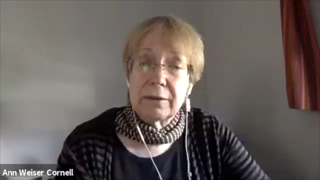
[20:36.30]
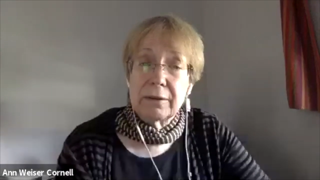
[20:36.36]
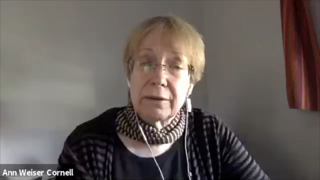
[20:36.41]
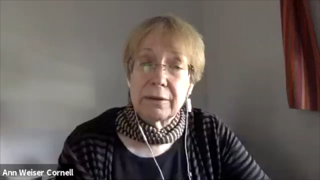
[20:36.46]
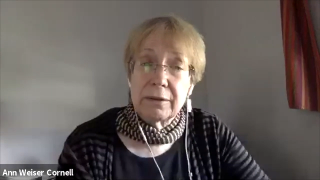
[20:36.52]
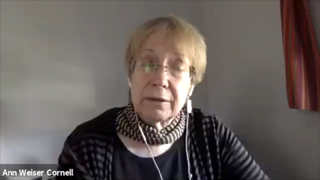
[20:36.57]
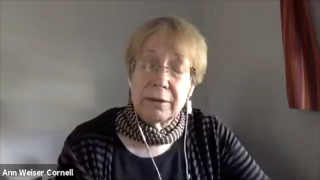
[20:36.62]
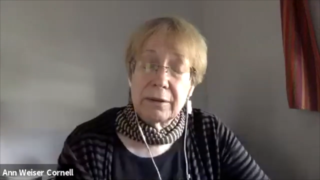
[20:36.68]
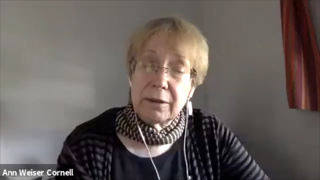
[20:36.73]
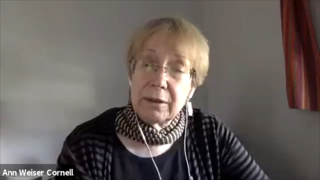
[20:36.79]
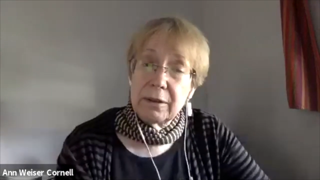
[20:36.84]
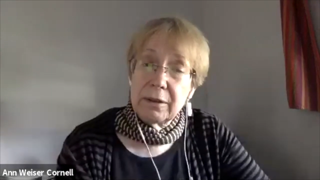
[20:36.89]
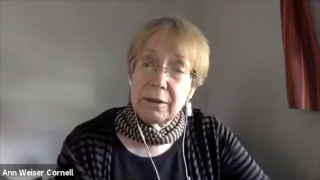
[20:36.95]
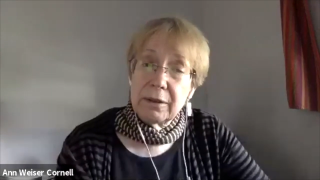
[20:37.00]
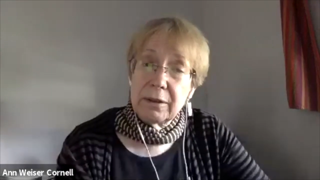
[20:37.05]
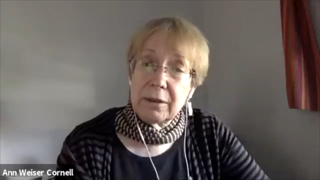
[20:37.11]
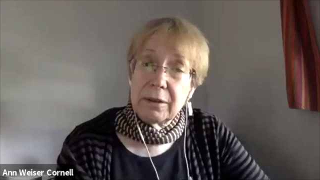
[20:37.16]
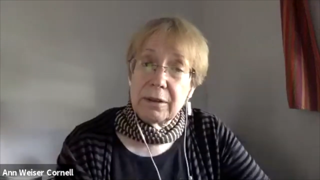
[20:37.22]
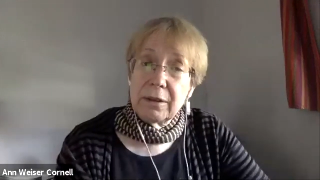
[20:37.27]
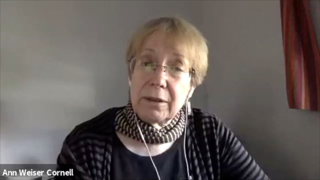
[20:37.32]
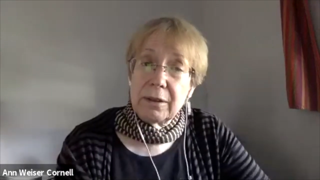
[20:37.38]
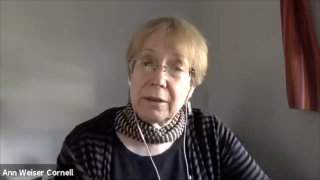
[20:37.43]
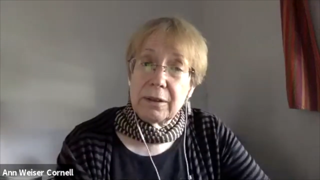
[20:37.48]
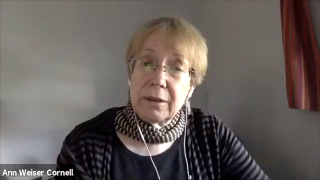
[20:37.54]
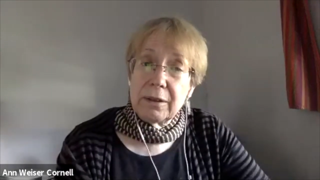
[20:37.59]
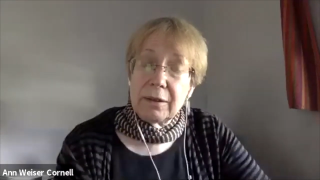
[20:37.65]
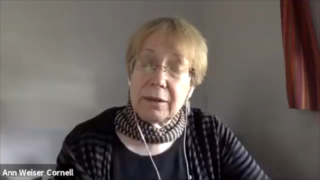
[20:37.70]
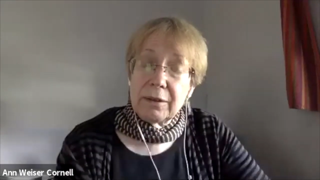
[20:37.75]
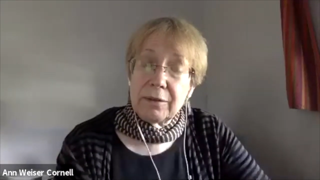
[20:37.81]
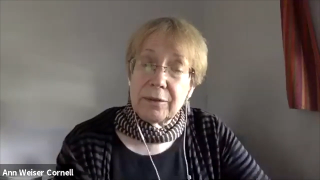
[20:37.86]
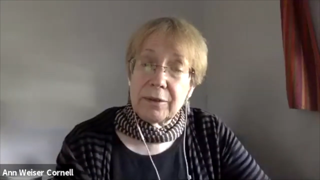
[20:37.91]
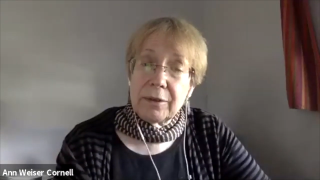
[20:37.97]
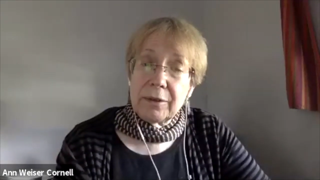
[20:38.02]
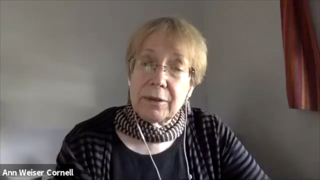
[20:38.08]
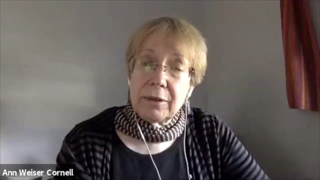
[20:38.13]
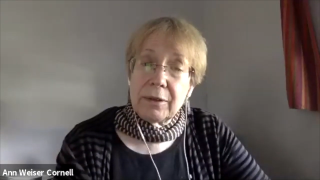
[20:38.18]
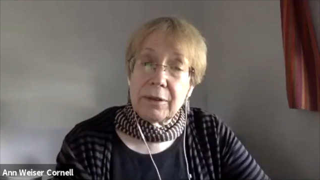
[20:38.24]

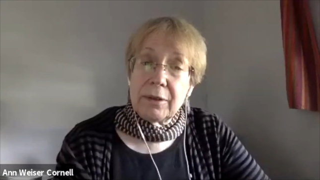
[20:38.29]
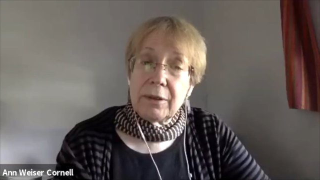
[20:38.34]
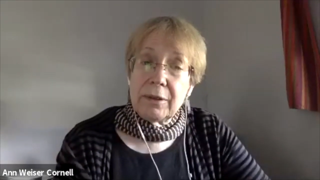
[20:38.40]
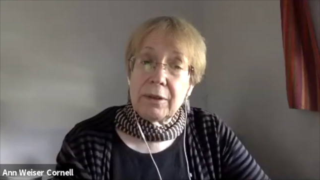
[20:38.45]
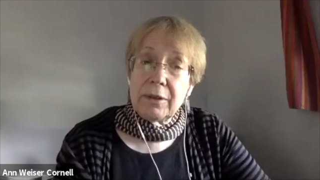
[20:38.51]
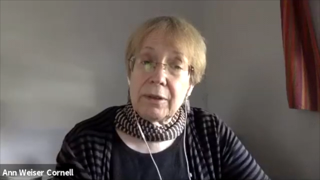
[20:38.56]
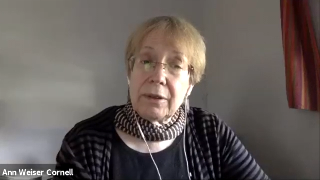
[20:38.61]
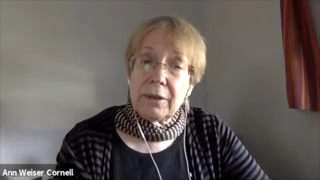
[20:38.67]
[no speech]